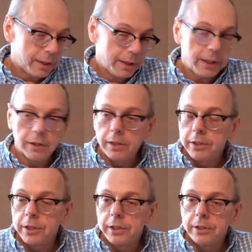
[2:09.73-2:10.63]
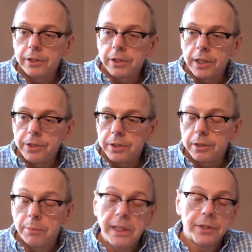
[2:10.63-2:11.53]
you know it, it, just
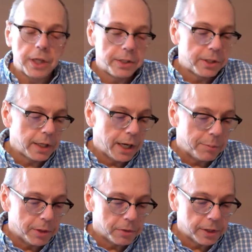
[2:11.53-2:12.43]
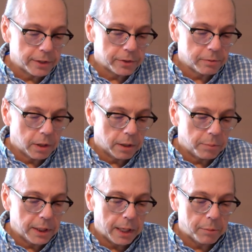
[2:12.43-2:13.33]
changed to me it changed the game you know things uh,
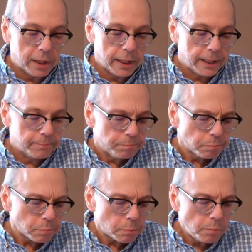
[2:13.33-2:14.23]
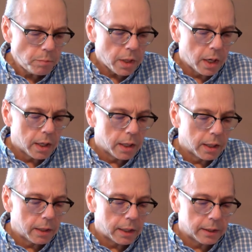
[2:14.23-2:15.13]
became clean
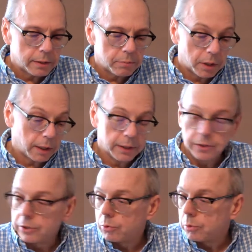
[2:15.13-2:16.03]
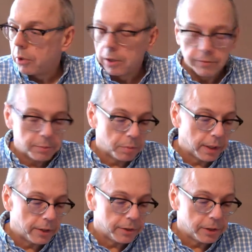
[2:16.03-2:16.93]
uh, and I guess this was part of it
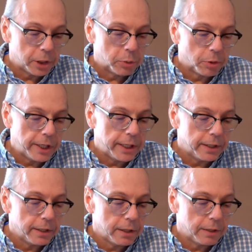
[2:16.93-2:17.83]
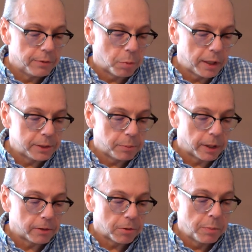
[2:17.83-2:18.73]
probably on the lower end of the price
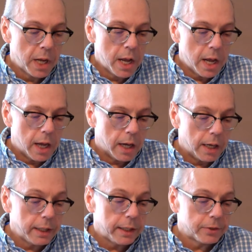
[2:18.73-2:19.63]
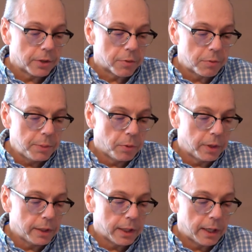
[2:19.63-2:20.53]
spectrum uh, it gets a
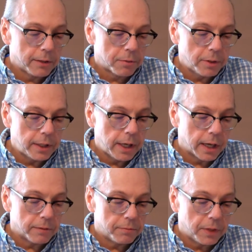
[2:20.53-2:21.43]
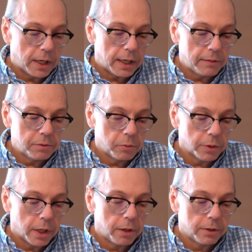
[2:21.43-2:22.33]
3.93 out of 5 with
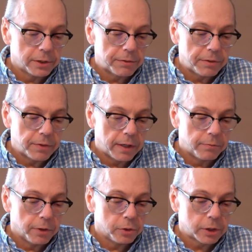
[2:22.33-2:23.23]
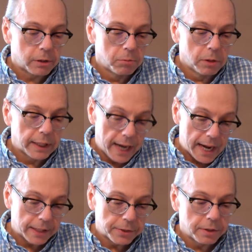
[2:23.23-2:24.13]
175 votes
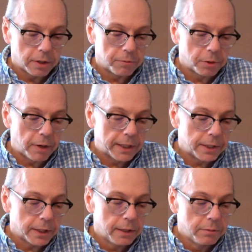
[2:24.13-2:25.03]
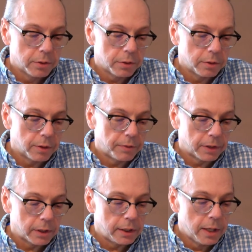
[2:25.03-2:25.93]
cast on Fragrantica so a
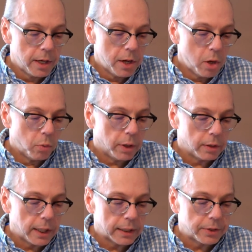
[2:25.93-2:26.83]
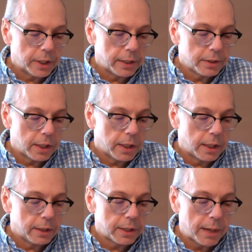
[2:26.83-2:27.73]
fairly well-liked scent
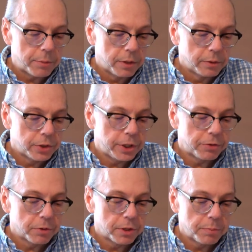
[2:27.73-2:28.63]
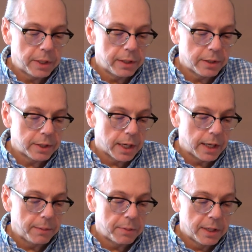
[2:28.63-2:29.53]
uh, top notes citrus mint
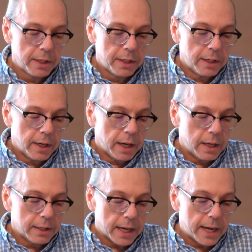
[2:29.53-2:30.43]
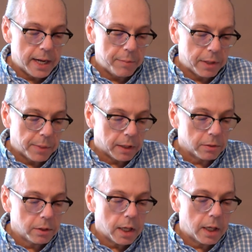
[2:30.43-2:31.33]
thyme thyme in a
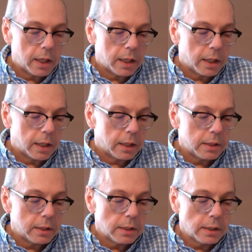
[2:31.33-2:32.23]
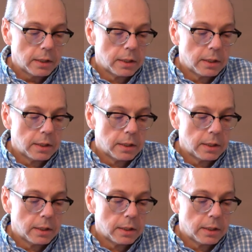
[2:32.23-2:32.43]
bottle uh,